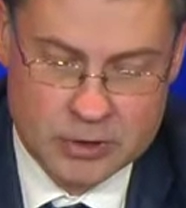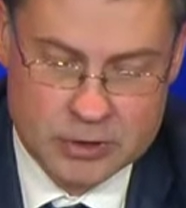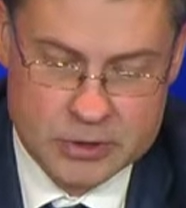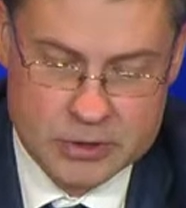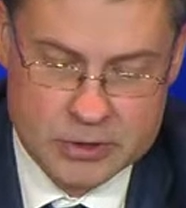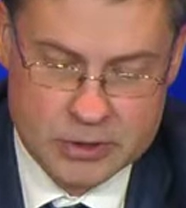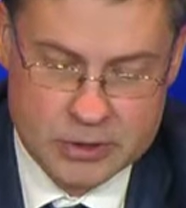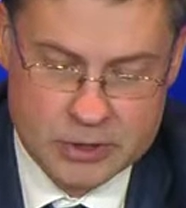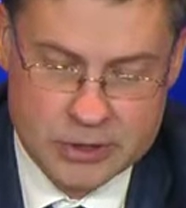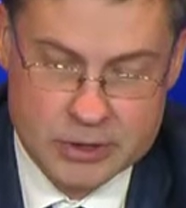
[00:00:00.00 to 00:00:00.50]

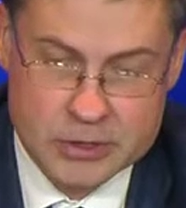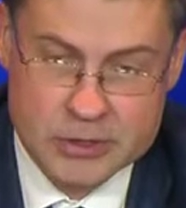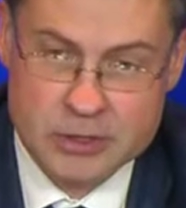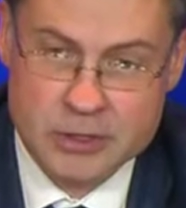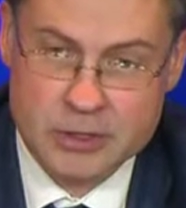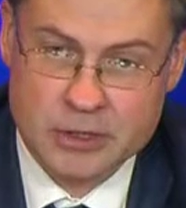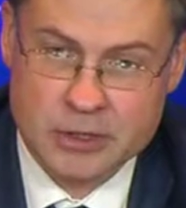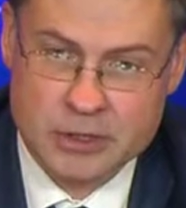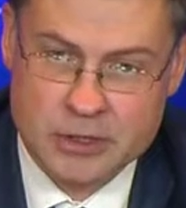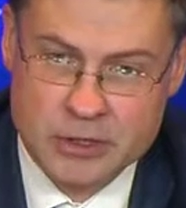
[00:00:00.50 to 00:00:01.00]

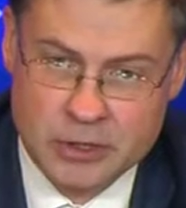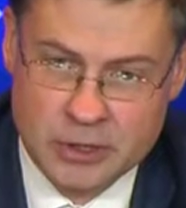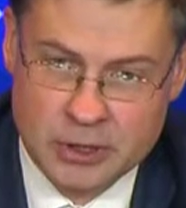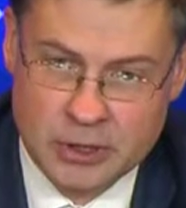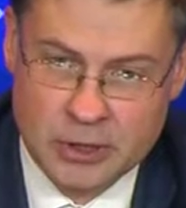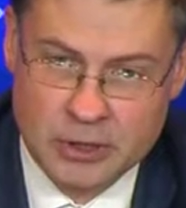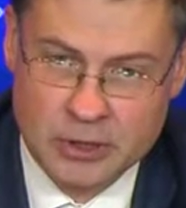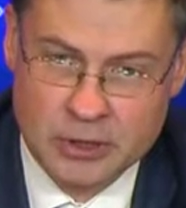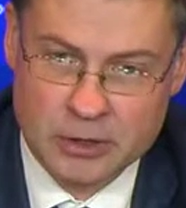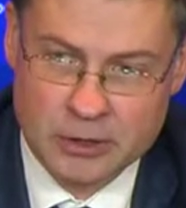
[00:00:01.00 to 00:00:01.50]
stress
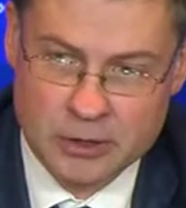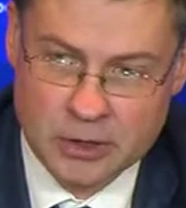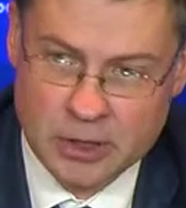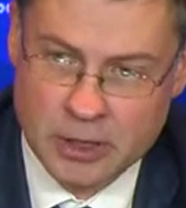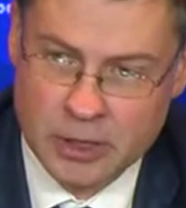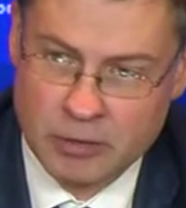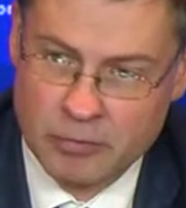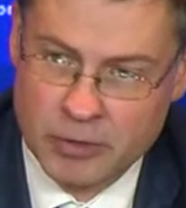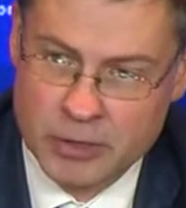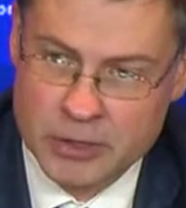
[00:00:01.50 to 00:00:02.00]
3
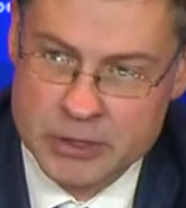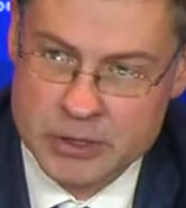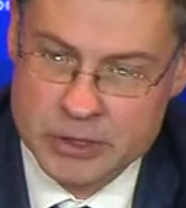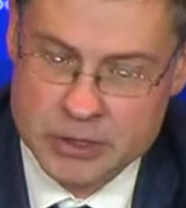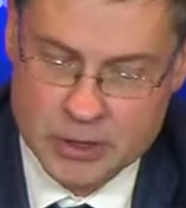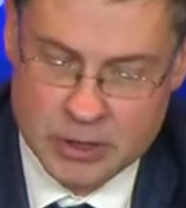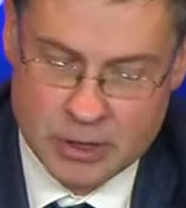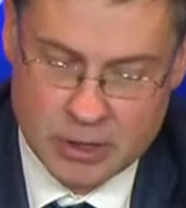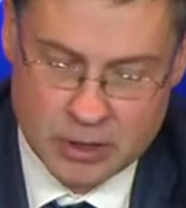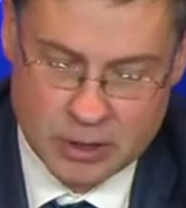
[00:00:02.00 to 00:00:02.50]

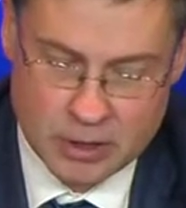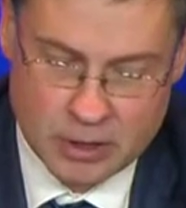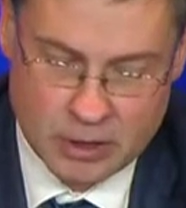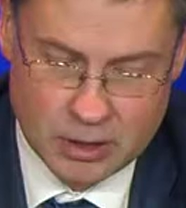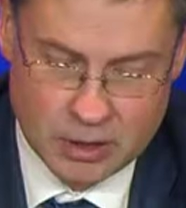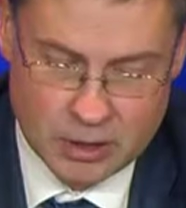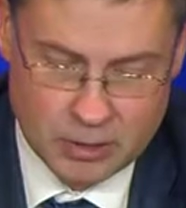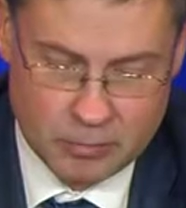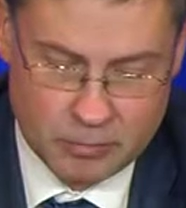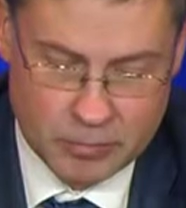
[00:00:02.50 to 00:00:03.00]
takeaways in
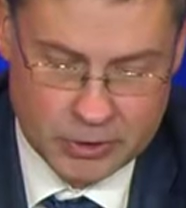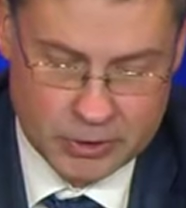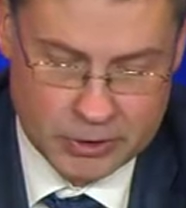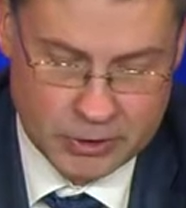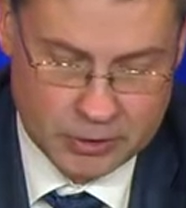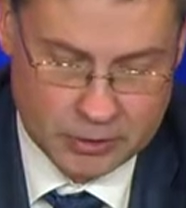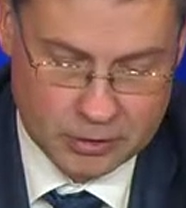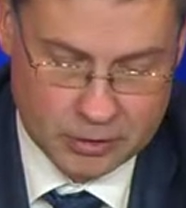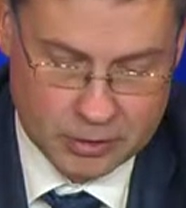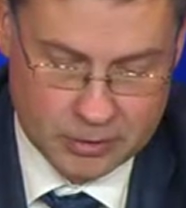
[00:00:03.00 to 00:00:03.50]

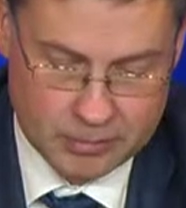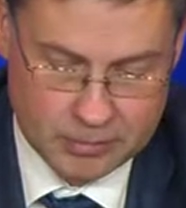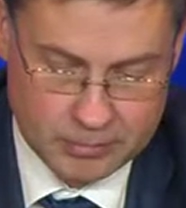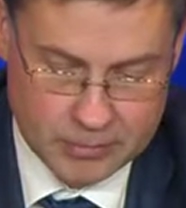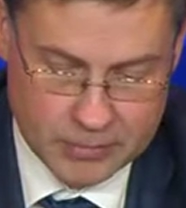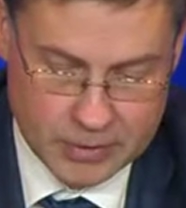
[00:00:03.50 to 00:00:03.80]
particular.